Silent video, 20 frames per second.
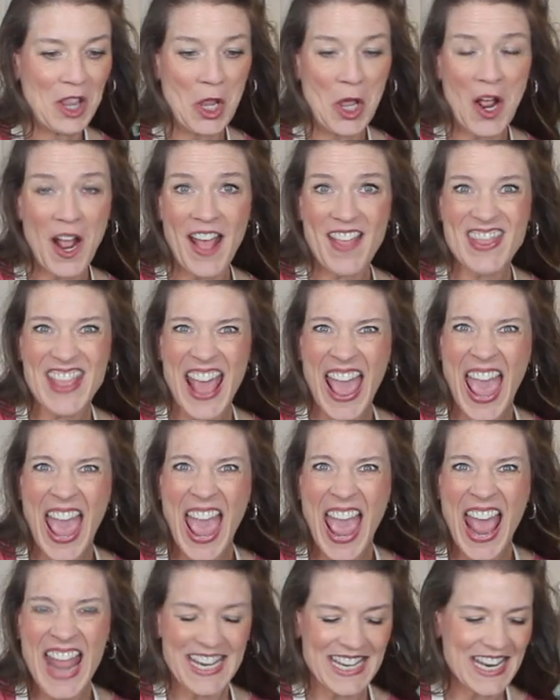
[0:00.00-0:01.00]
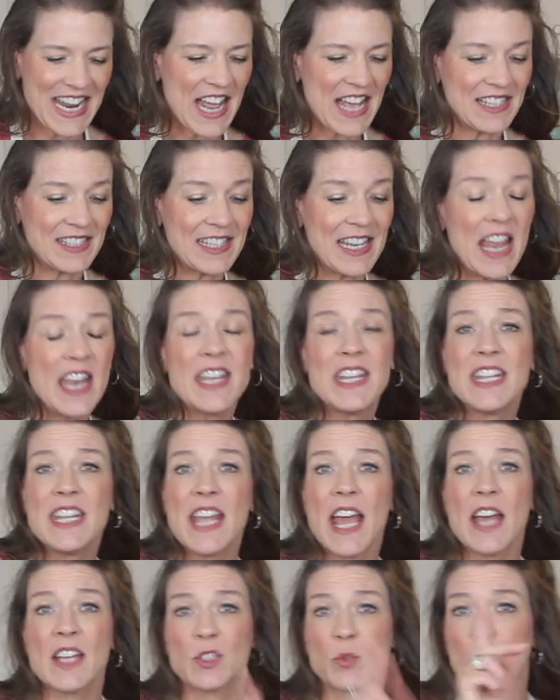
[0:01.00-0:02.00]
Look at that. Yes, and
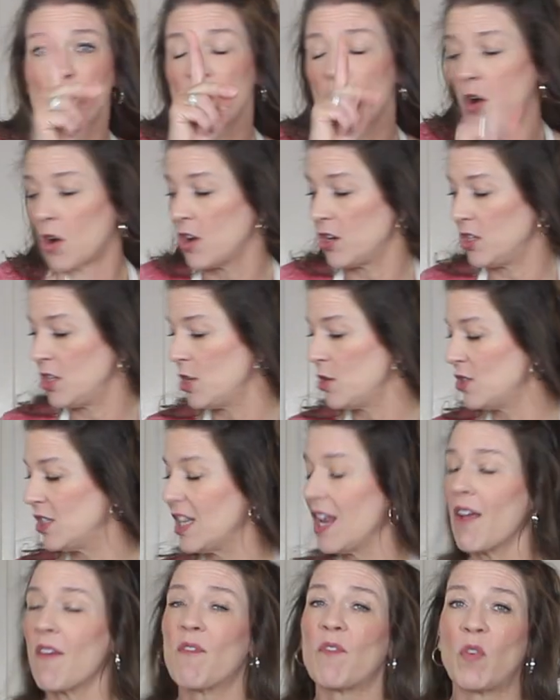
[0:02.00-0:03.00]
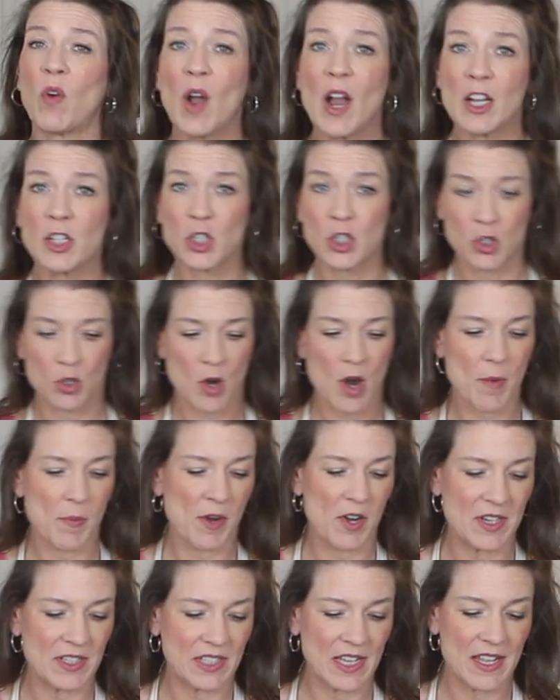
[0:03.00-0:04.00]
yes, we are using fresh
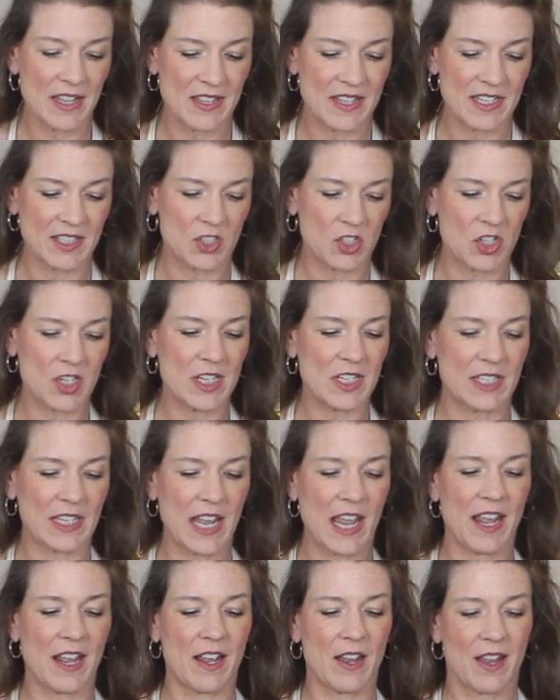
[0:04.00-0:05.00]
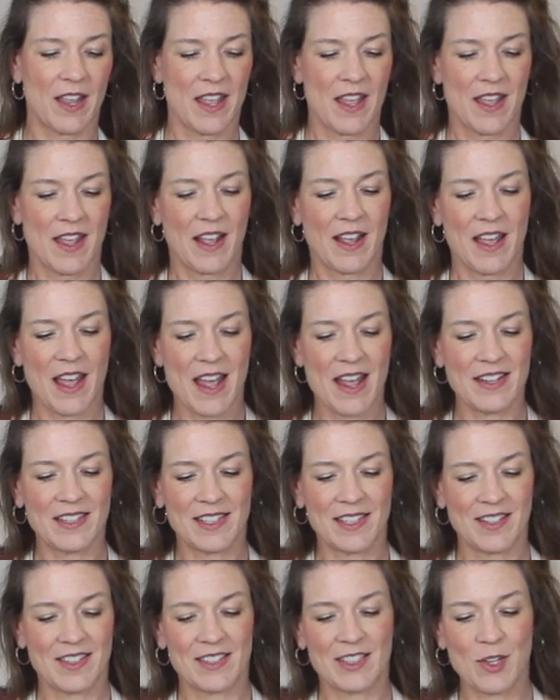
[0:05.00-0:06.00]
strawberries in this cheesecake, guys.
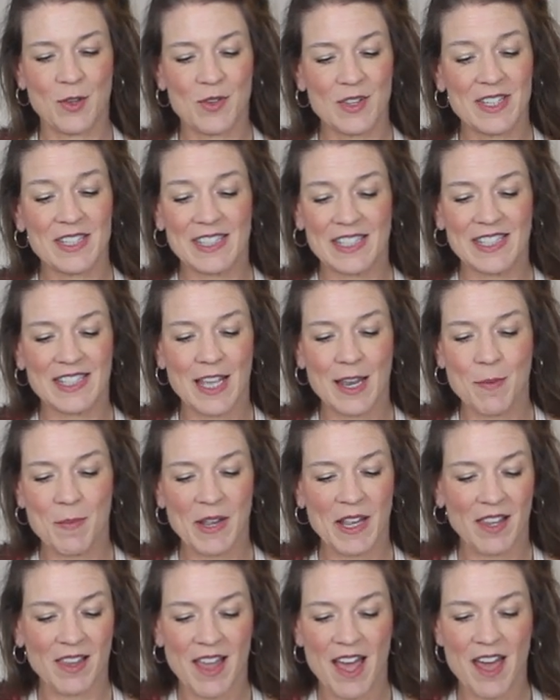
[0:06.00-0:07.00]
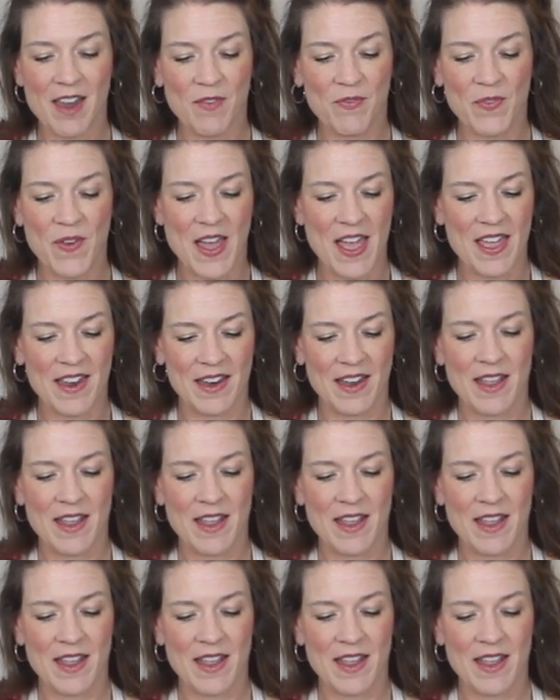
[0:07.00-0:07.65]
So this is going to be a lot of fun.